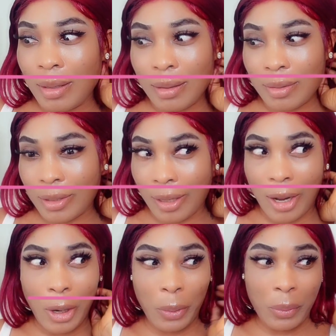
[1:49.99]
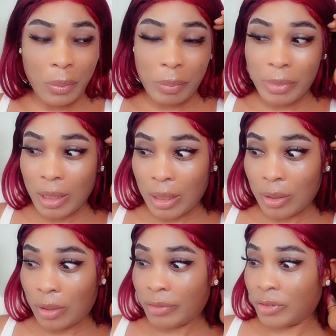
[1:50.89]
Oh no, me, I
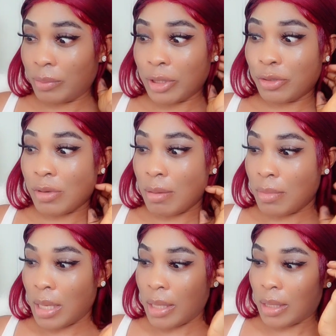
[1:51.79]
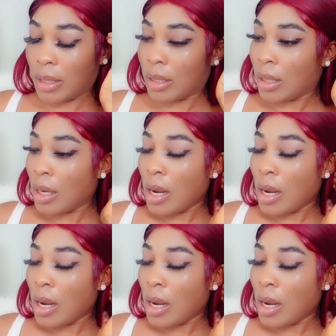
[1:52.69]
love to be dramatic.